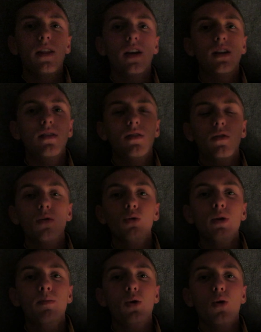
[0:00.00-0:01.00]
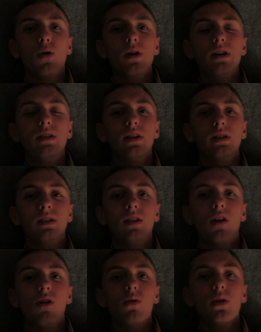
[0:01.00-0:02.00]
Then the ripcord
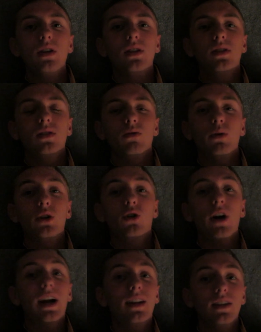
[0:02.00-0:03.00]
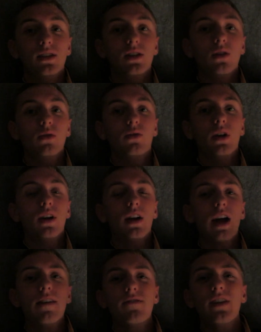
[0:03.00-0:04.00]
doesn't always retract itself.
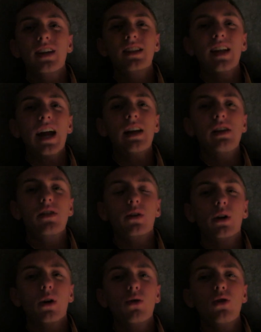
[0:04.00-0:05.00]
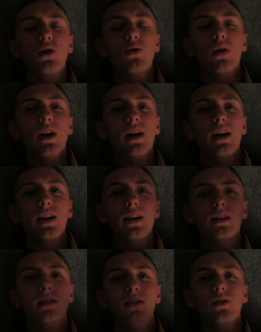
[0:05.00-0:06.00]
I fixed that a year ago too.
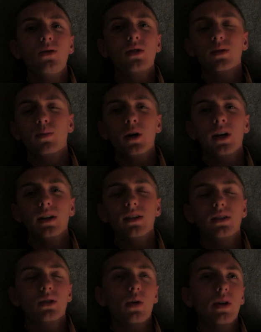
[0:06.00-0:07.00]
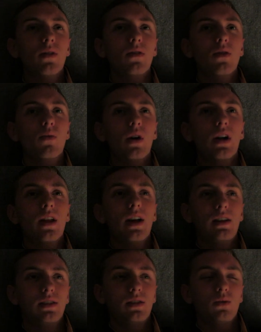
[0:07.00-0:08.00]
It's a new spring, so I don't know why
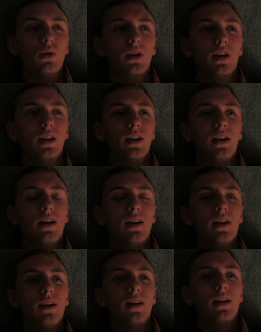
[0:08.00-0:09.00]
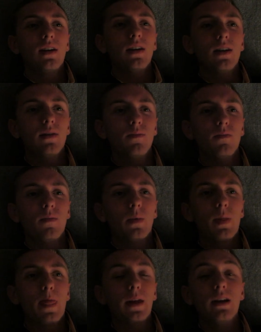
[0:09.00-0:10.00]
that isn't working. Um,
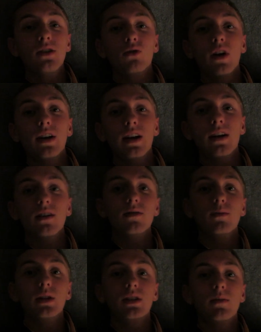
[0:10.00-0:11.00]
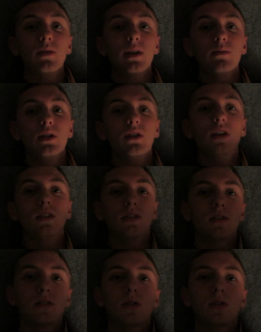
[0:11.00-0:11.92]
it is right now, but sometimes it doesn't.